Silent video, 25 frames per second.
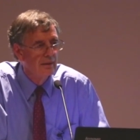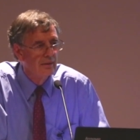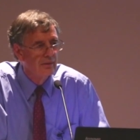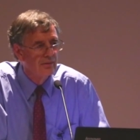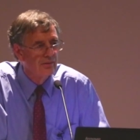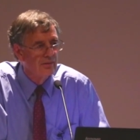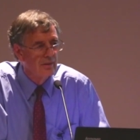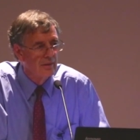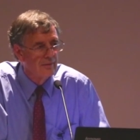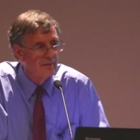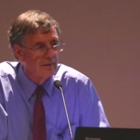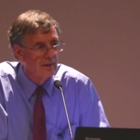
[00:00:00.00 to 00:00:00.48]

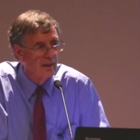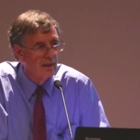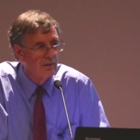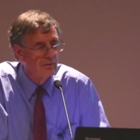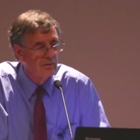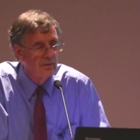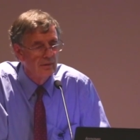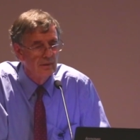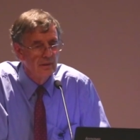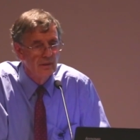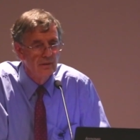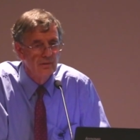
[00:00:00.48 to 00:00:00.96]

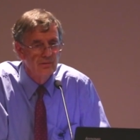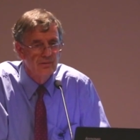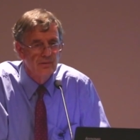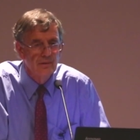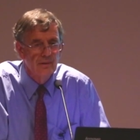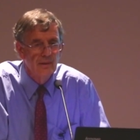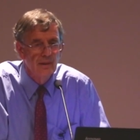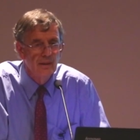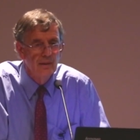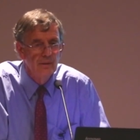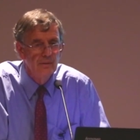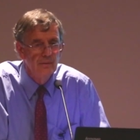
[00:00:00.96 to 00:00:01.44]
700 years
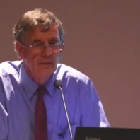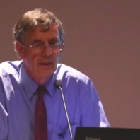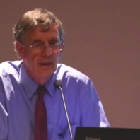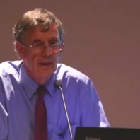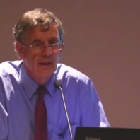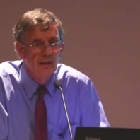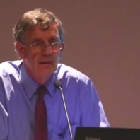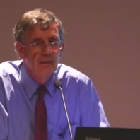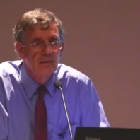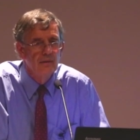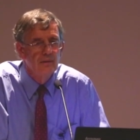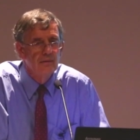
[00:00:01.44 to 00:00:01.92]
ago,
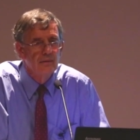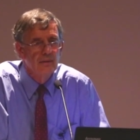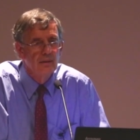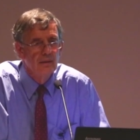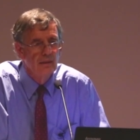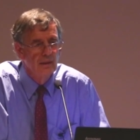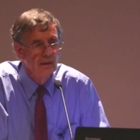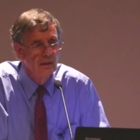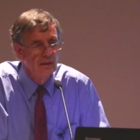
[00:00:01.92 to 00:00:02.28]
and